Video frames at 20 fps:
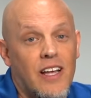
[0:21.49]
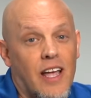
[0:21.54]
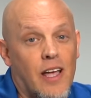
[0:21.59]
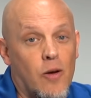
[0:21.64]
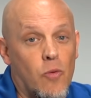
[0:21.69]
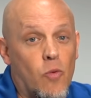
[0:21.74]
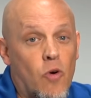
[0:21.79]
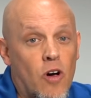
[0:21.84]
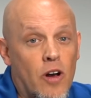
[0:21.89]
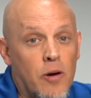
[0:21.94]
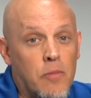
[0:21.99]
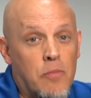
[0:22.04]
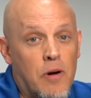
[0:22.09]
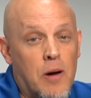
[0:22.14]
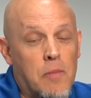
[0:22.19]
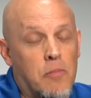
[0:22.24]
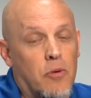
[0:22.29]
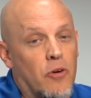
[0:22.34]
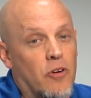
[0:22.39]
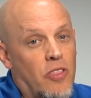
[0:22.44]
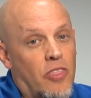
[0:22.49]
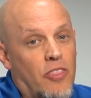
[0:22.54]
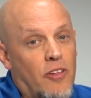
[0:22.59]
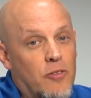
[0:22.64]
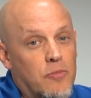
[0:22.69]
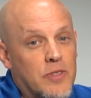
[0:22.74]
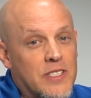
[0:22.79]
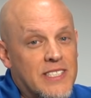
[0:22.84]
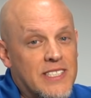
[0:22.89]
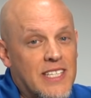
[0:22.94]
a water pump, or a
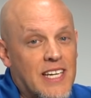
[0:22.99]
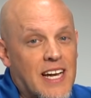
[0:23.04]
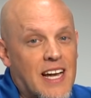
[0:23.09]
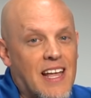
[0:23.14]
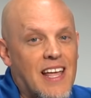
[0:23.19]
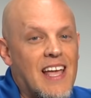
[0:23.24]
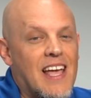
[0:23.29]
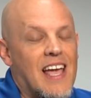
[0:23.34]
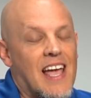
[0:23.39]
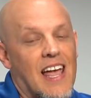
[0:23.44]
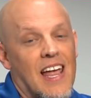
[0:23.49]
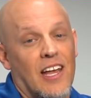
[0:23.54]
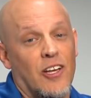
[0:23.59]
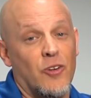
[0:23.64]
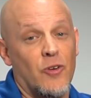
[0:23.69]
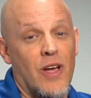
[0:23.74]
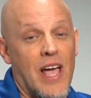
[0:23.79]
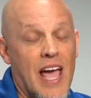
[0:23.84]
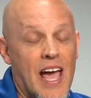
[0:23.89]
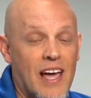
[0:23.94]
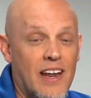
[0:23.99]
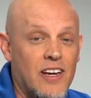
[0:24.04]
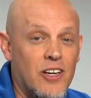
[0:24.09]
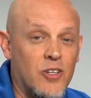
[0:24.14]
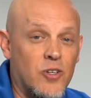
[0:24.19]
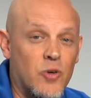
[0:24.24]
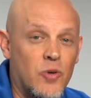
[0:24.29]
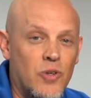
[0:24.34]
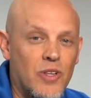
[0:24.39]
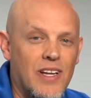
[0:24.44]
thermostat, and you added
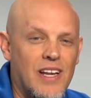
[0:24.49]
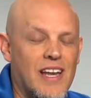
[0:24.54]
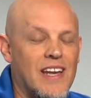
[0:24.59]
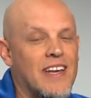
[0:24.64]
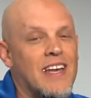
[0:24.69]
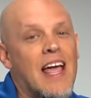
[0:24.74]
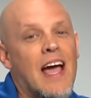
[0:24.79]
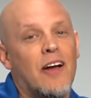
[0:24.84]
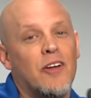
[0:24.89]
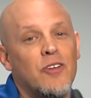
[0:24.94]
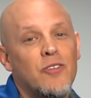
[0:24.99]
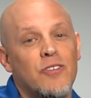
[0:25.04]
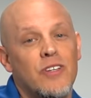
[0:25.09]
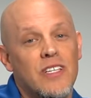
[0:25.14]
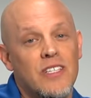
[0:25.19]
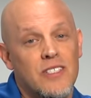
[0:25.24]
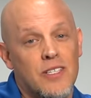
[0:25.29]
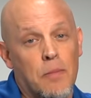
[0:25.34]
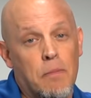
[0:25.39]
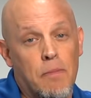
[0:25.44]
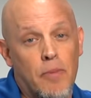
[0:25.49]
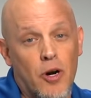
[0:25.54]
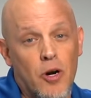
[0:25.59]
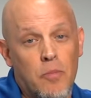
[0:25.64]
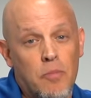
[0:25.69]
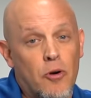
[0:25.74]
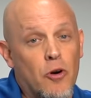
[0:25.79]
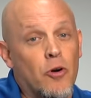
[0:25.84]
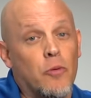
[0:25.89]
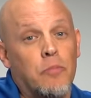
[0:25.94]
coolant, and now you need to
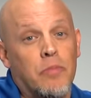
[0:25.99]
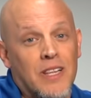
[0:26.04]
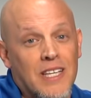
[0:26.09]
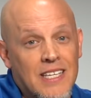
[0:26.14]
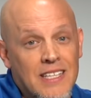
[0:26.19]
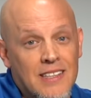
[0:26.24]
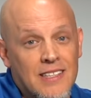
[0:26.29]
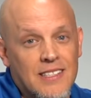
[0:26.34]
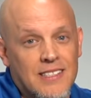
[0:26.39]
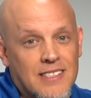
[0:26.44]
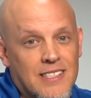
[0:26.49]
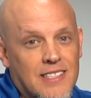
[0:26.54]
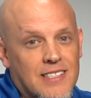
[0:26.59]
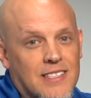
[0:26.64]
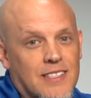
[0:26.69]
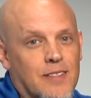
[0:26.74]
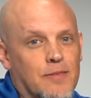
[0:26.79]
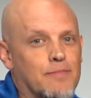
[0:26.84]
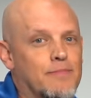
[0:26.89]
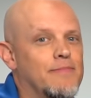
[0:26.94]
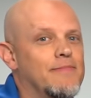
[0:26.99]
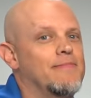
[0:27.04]
burp or bleed the system.